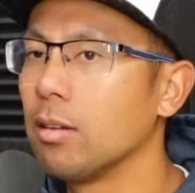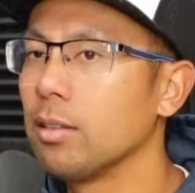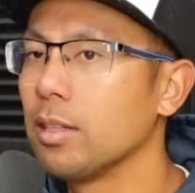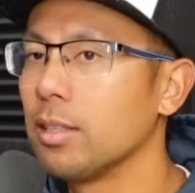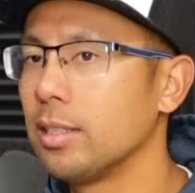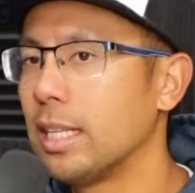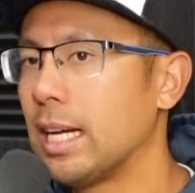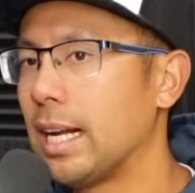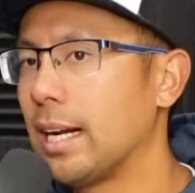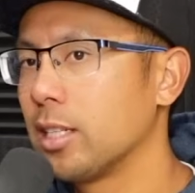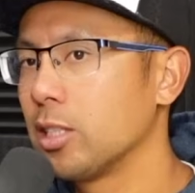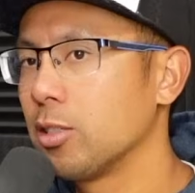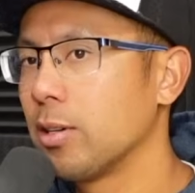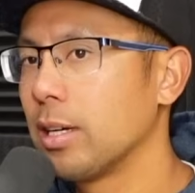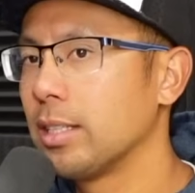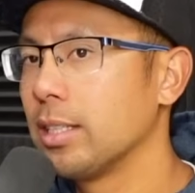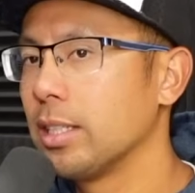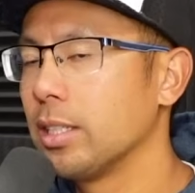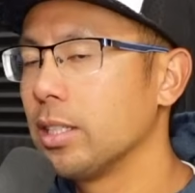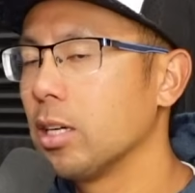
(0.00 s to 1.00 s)
the static
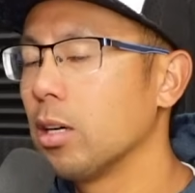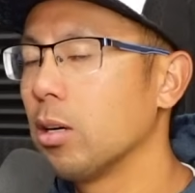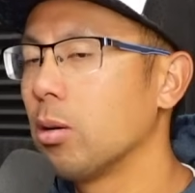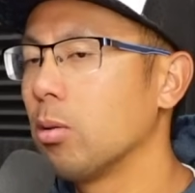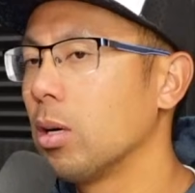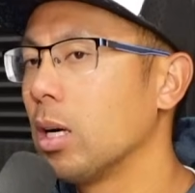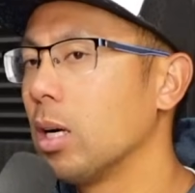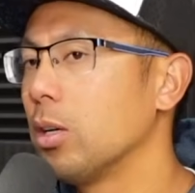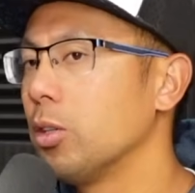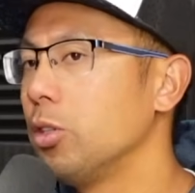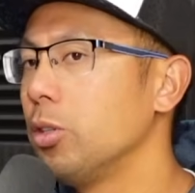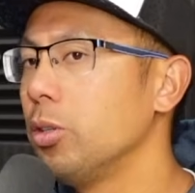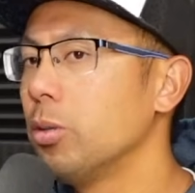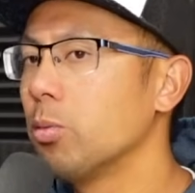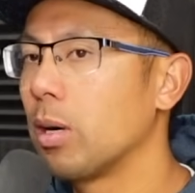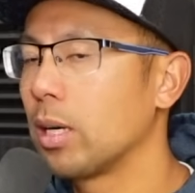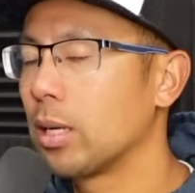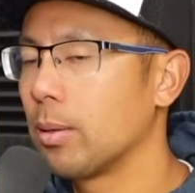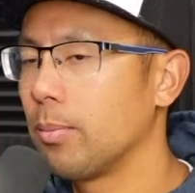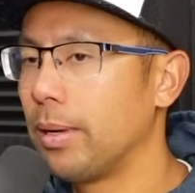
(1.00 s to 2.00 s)
stretching though, do you
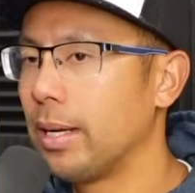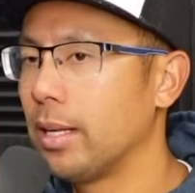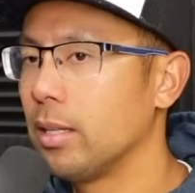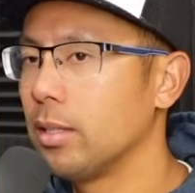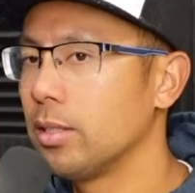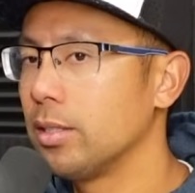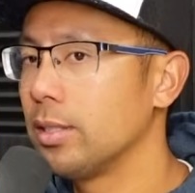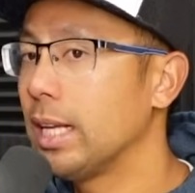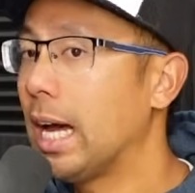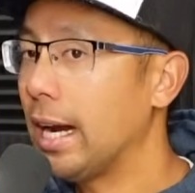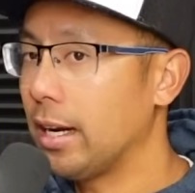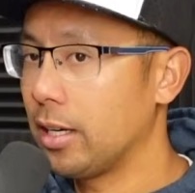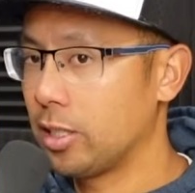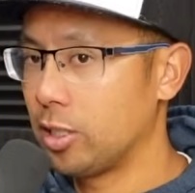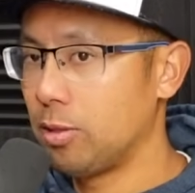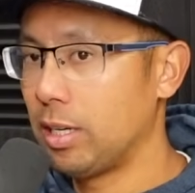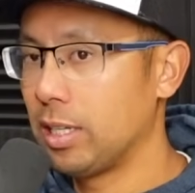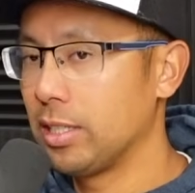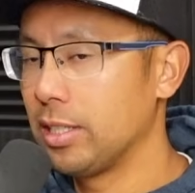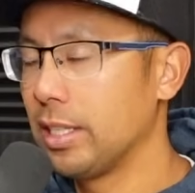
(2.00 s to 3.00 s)
recommend static
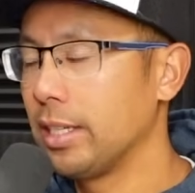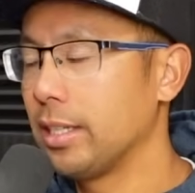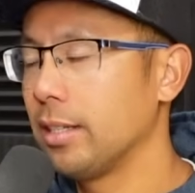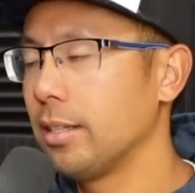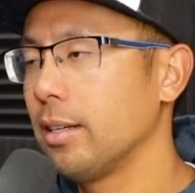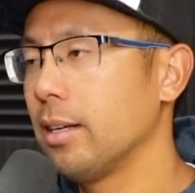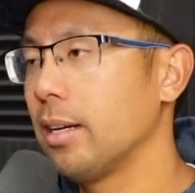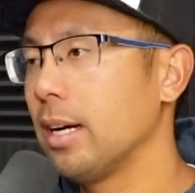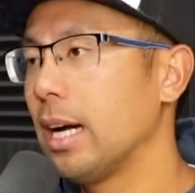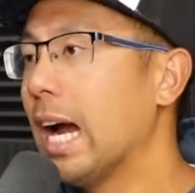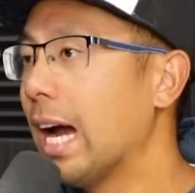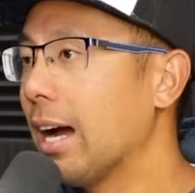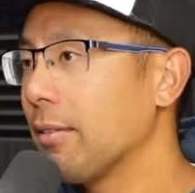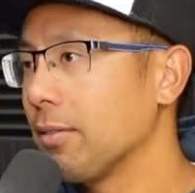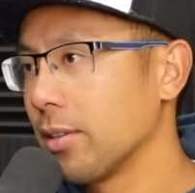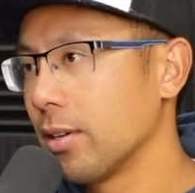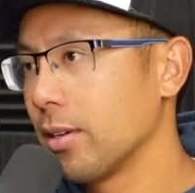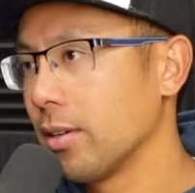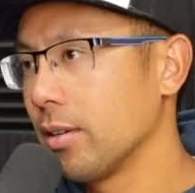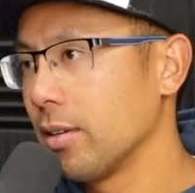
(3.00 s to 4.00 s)
stretching
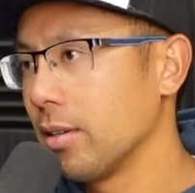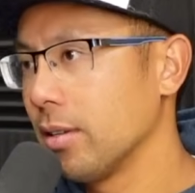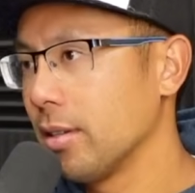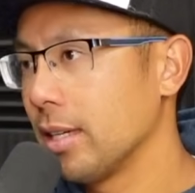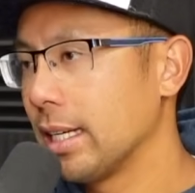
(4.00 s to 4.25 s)
after? Like,